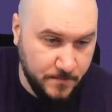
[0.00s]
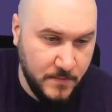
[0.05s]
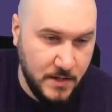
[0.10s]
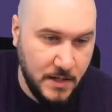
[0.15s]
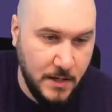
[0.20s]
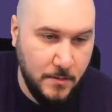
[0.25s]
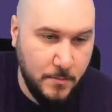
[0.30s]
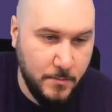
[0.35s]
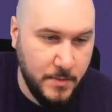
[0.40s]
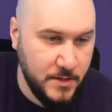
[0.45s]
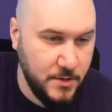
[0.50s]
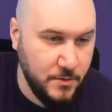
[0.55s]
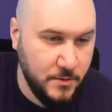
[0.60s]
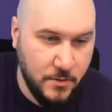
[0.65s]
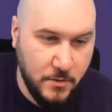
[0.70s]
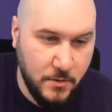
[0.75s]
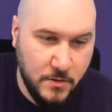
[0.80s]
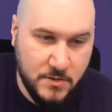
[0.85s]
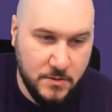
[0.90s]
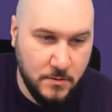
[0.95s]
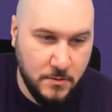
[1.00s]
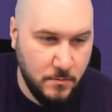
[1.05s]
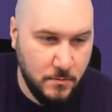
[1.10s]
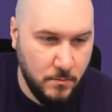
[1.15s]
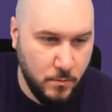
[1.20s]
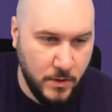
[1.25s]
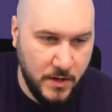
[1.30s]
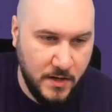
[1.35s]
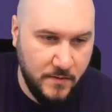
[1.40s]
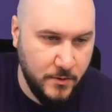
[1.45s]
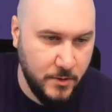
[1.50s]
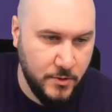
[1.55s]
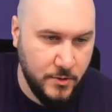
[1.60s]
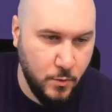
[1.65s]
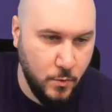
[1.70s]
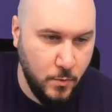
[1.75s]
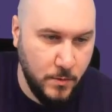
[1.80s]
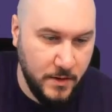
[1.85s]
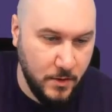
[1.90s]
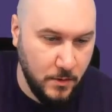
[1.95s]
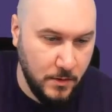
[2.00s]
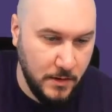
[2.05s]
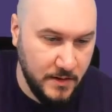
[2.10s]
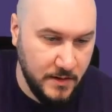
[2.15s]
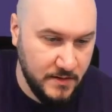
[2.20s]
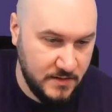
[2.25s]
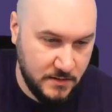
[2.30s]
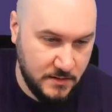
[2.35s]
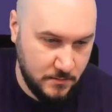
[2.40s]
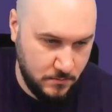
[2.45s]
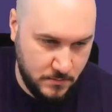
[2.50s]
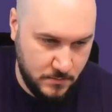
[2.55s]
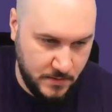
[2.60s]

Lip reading: Yeah, but you can also, whatever, do your list.